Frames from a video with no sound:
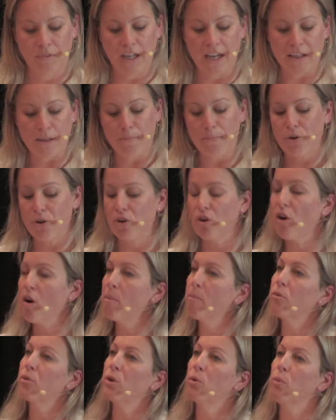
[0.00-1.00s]
And the
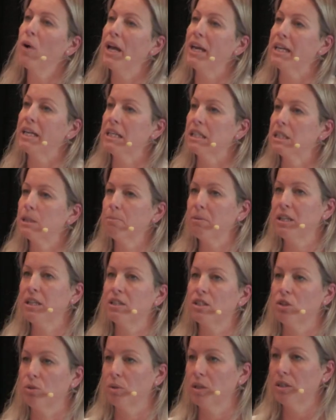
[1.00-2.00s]
primary way he
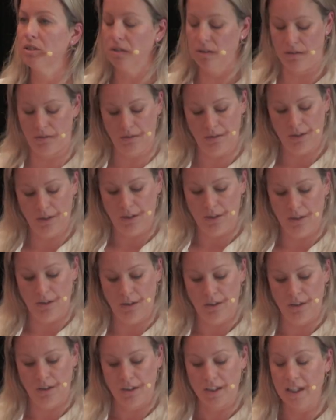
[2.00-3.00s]
speaks to us
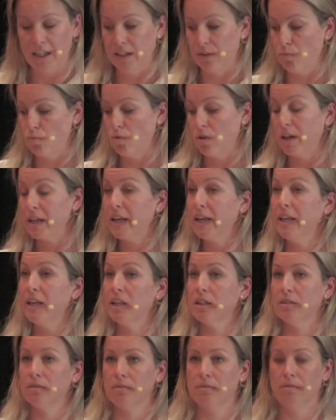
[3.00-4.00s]
is right here.